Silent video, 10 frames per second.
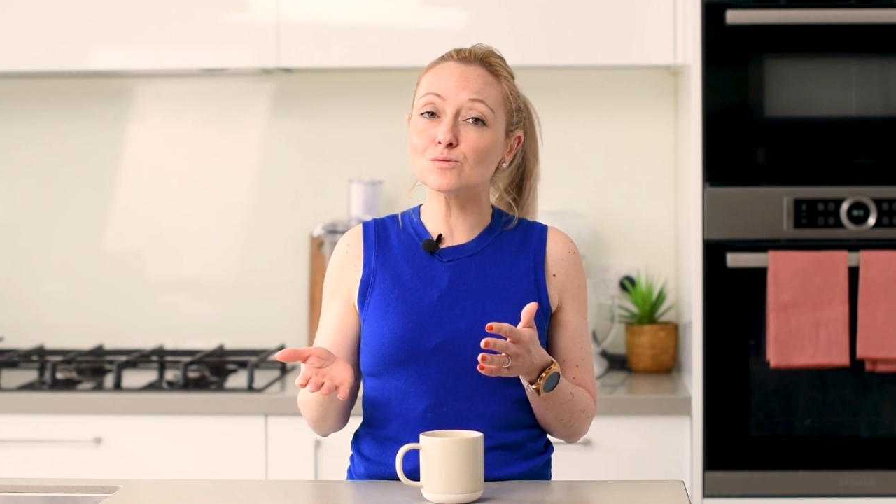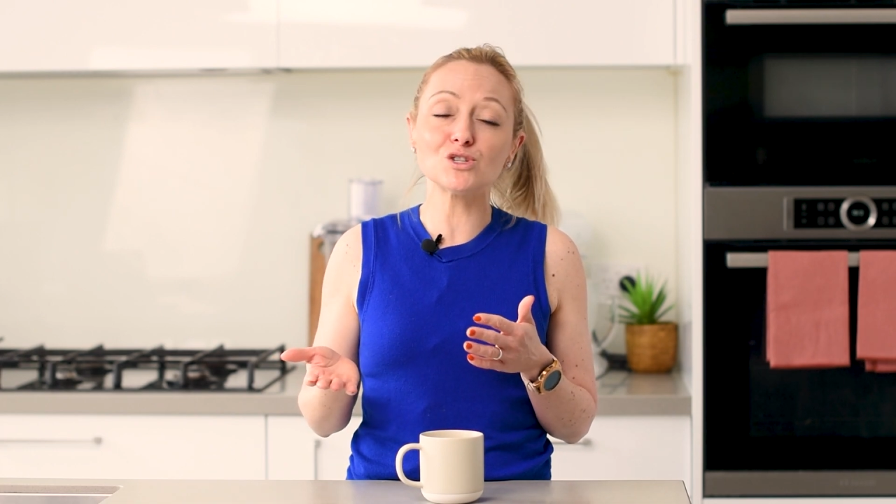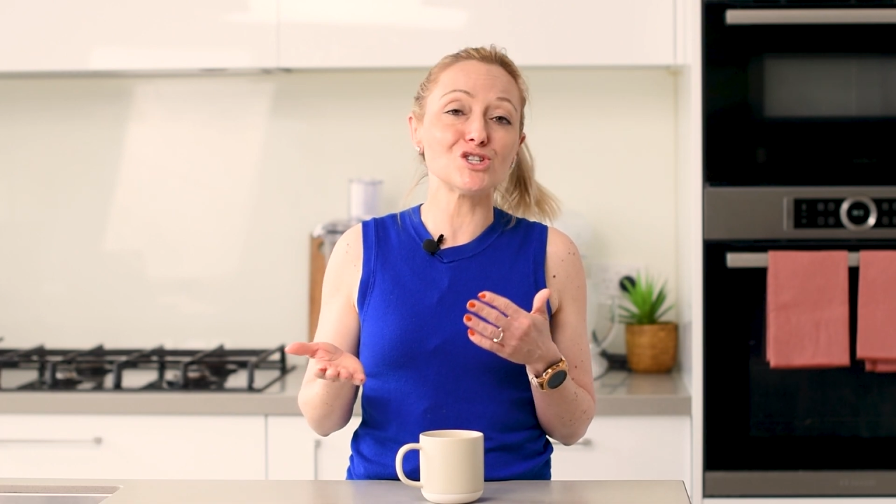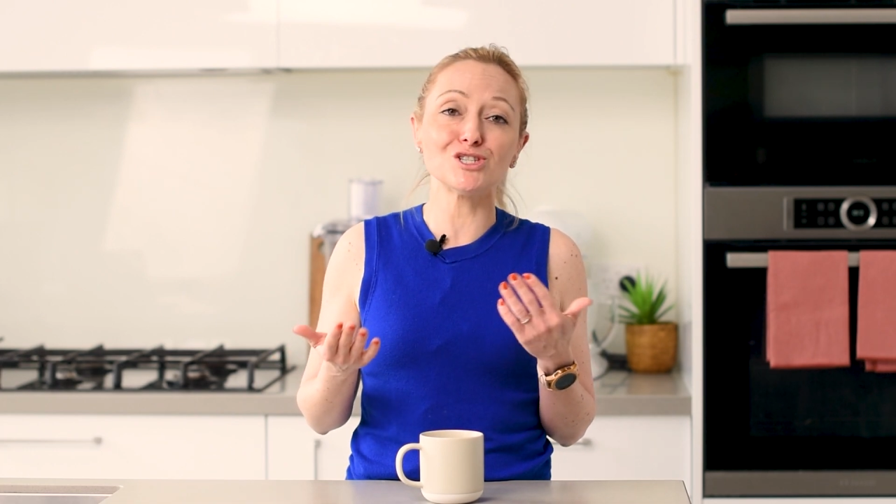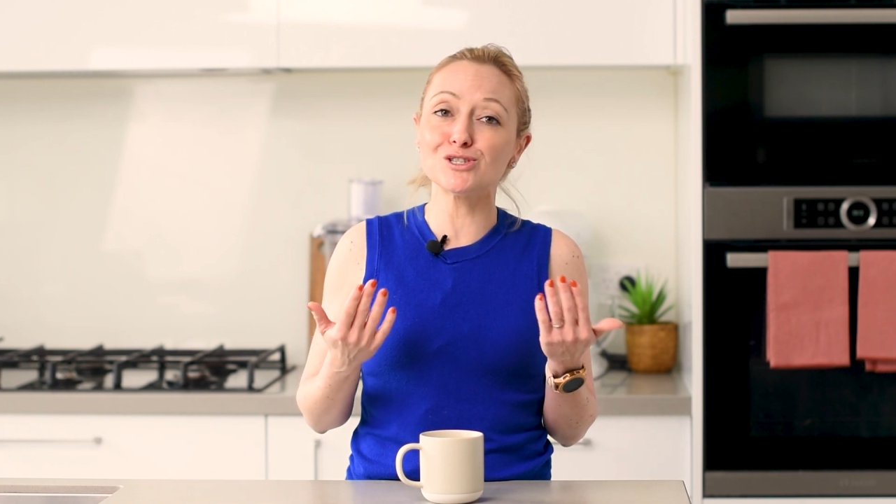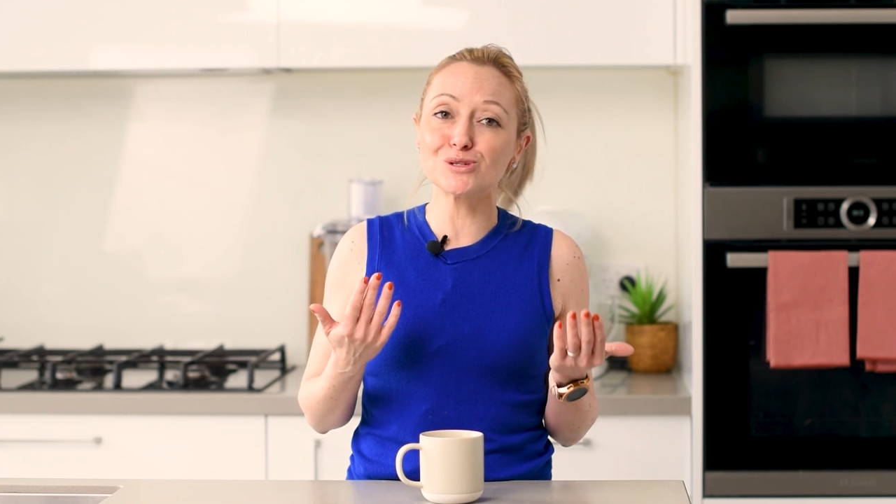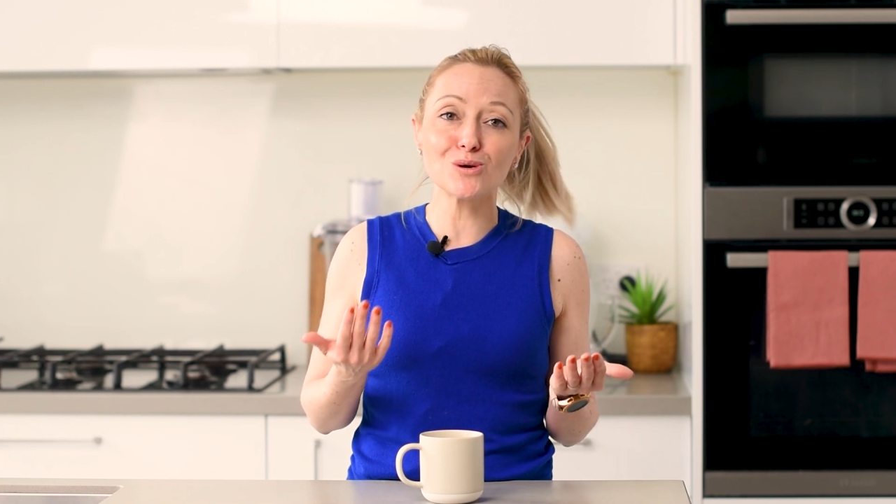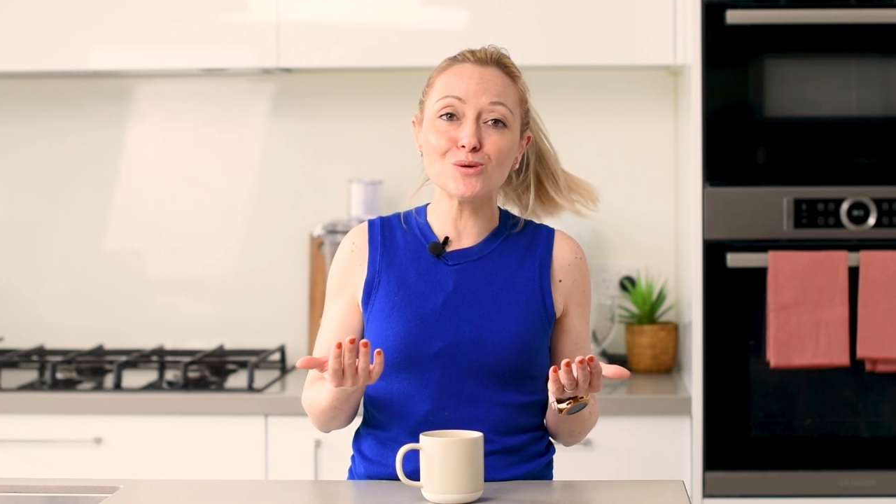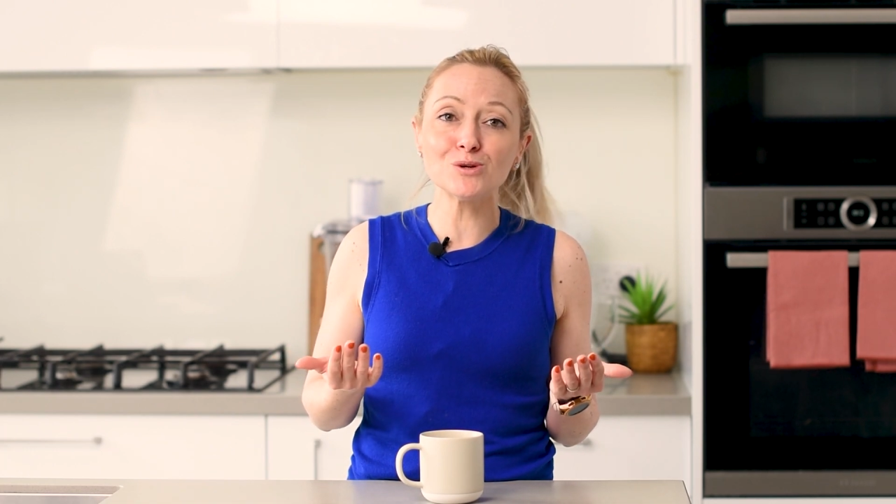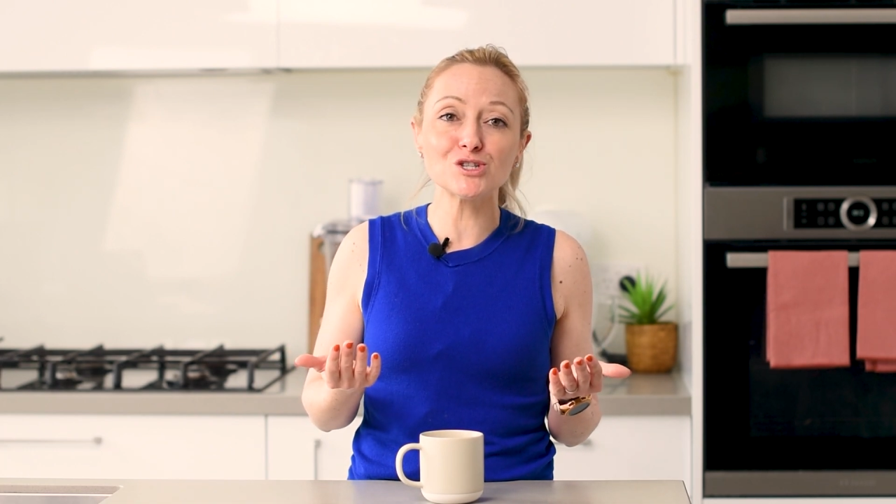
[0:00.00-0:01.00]
which is
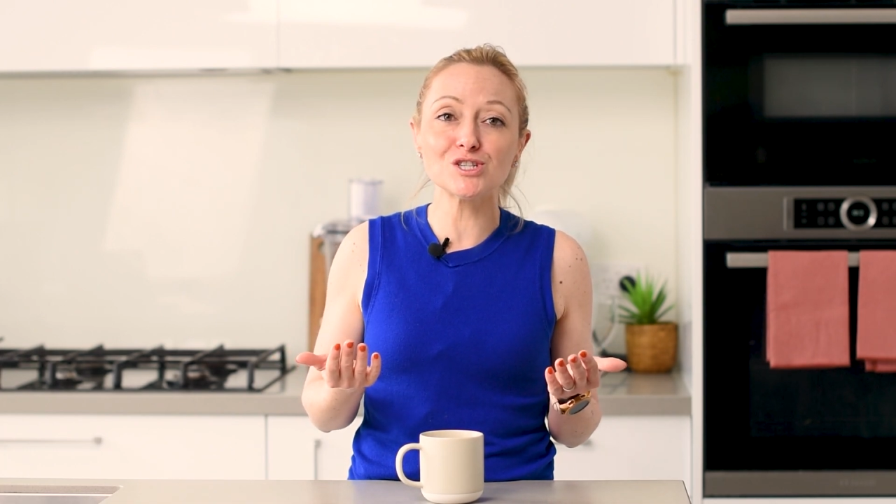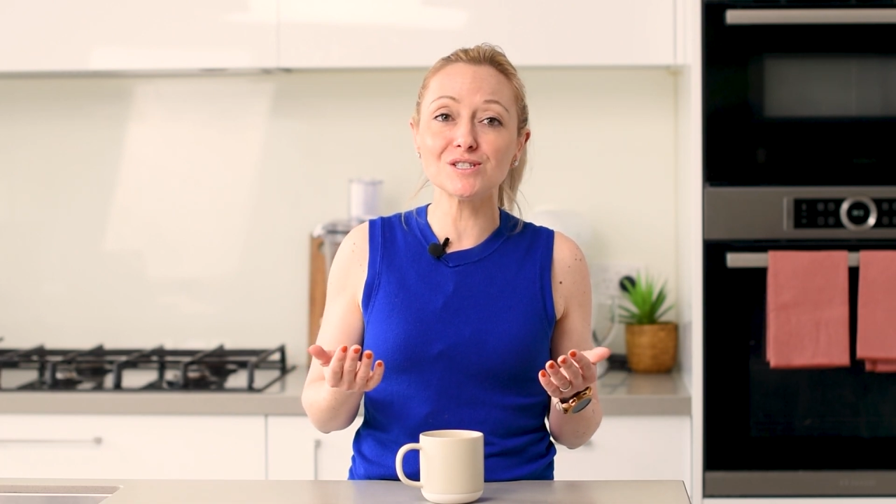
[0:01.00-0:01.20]
so much